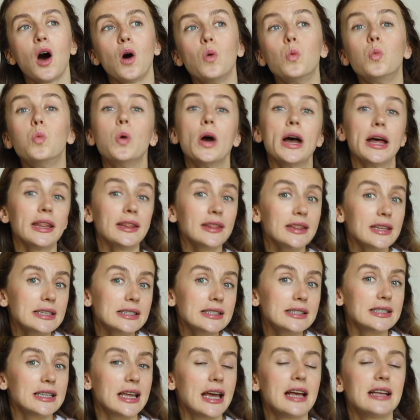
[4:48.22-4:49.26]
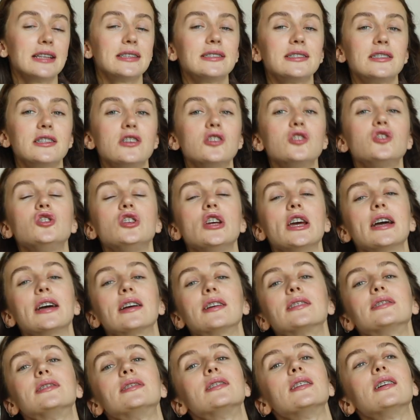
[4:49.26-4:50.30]
When this test
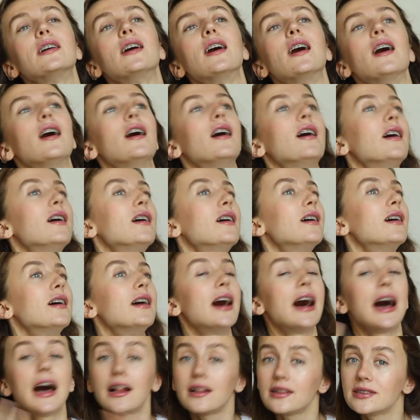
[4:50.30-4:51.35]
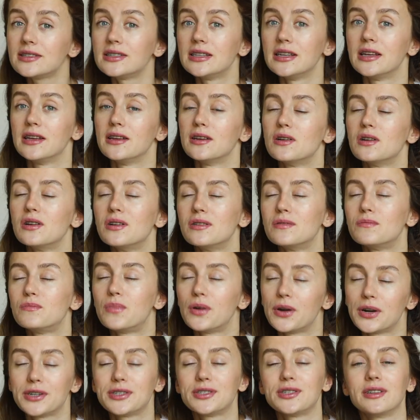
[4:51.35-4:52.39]
checks a healthy
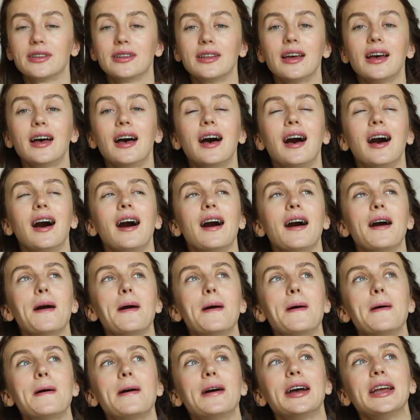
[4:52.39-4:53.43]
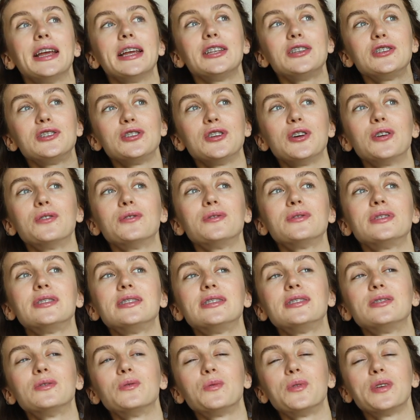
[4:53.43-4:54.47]
person, uh, it shows
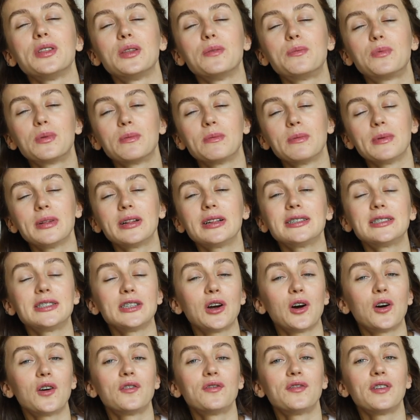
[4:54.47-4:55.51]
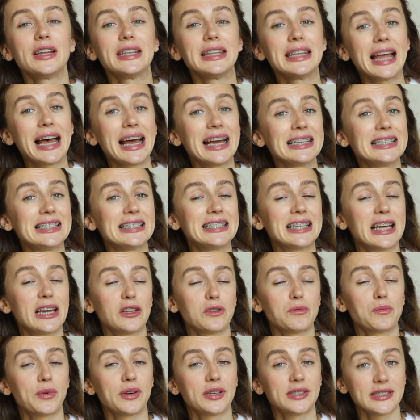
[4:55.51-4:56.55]
with the probability of
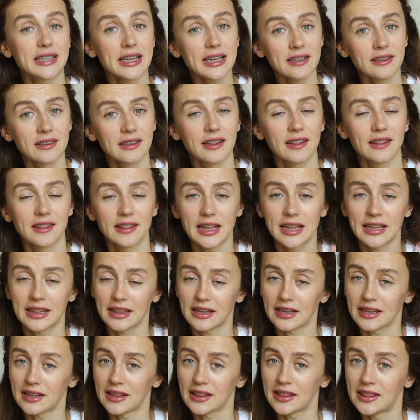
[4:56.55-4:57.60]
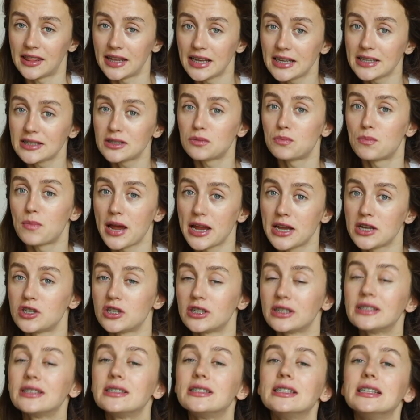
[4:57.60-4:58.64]
99% that this
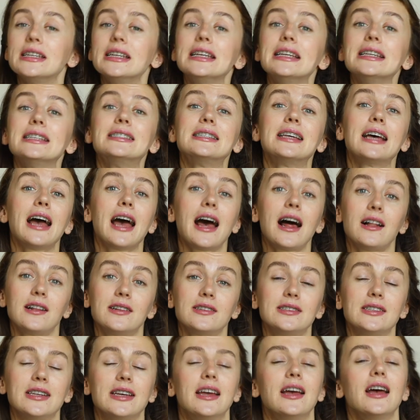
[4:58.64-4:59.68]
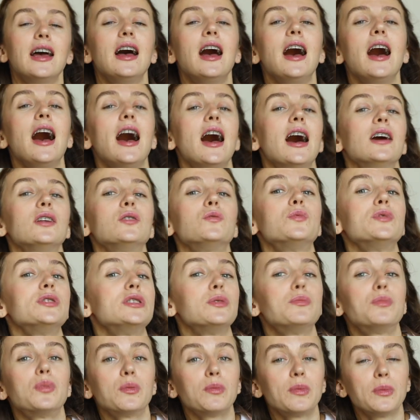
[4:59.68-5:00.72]
patient is healthy and with
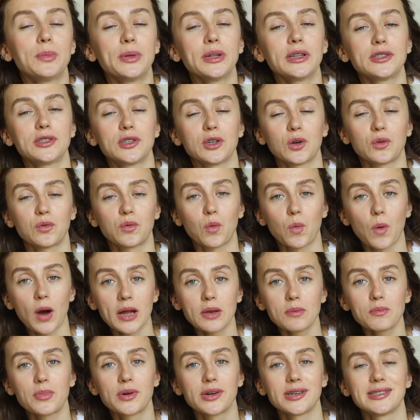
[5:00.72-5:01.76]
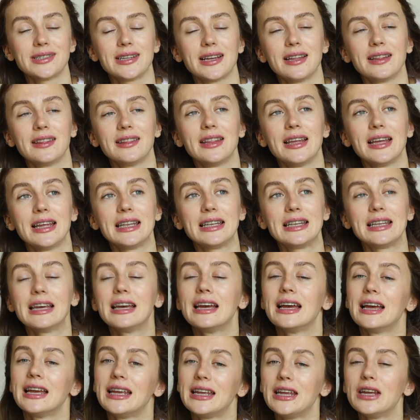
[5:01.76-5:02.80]
the probability of 1% that
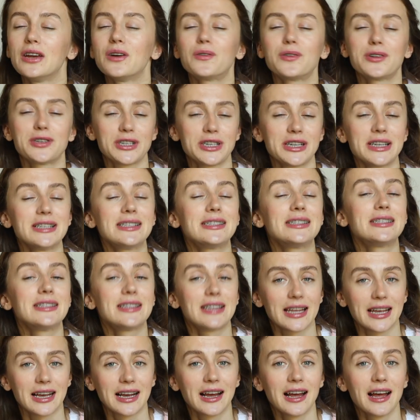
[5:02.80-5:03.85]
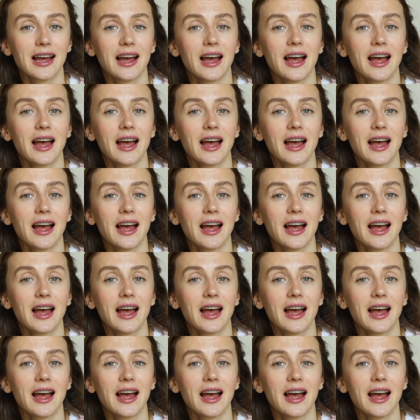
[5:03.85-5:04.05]
he or she is sick.